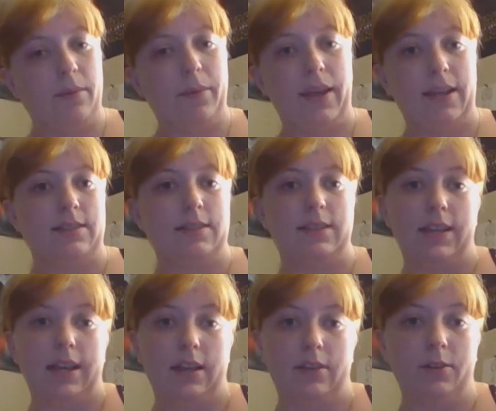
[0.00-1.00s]
painted
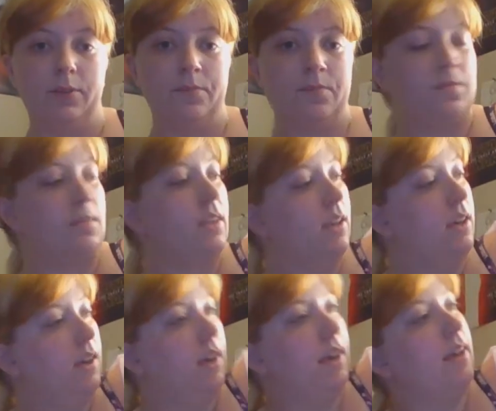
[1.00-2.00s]
together,
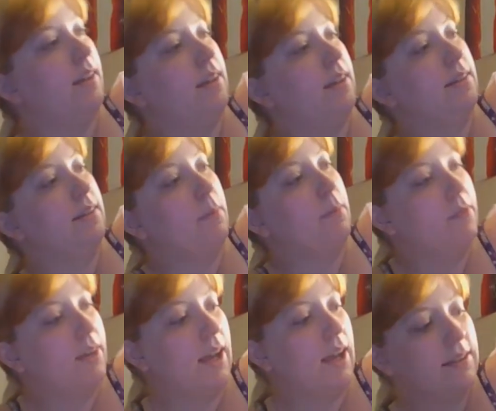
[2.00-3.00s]
and some of
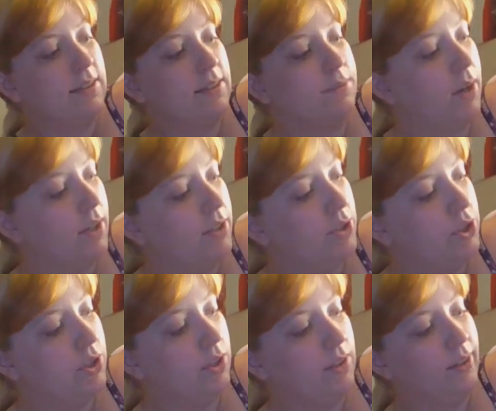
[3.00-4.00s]
it got smudged
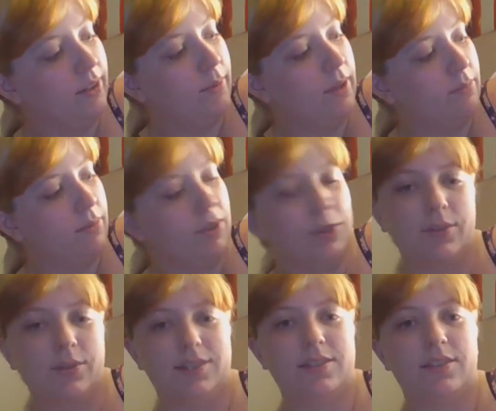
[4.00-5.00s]
a little bit, but you
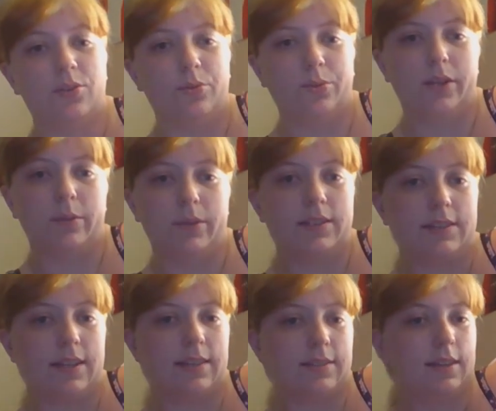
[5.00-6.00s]
can still read what it
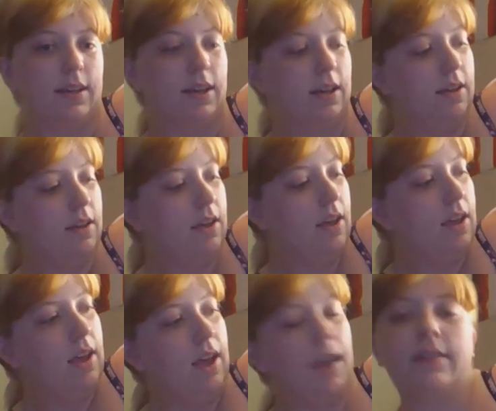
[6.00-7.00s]
says.
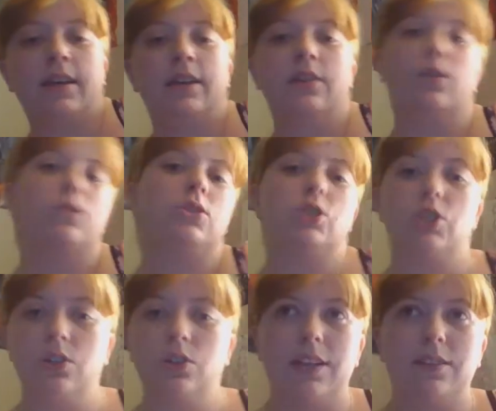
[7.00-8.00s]
And then her
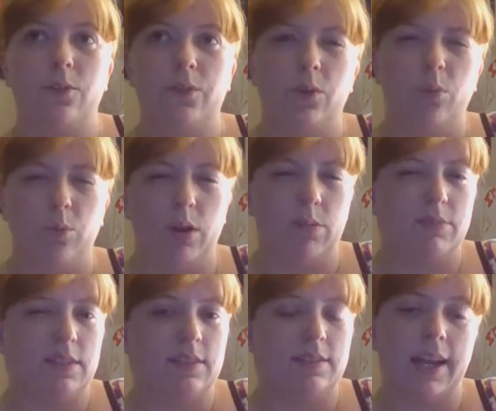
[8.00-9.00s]
shirt has a few rips
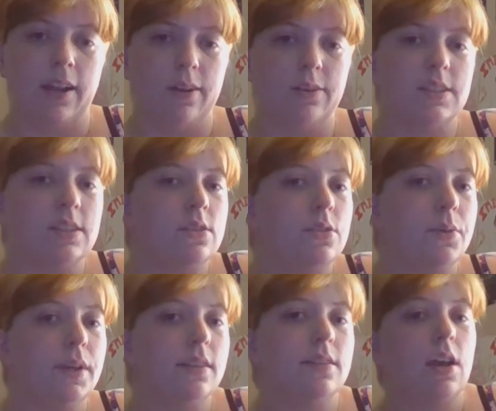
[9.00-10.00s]
and tears into
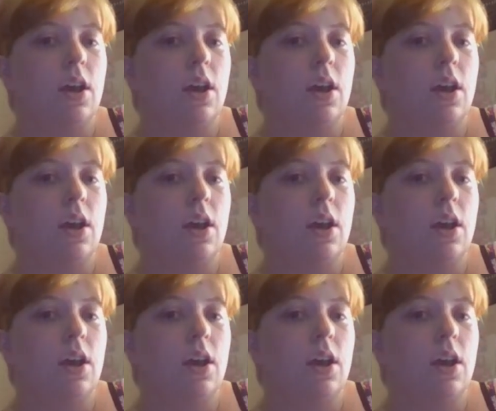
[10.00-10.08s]
it.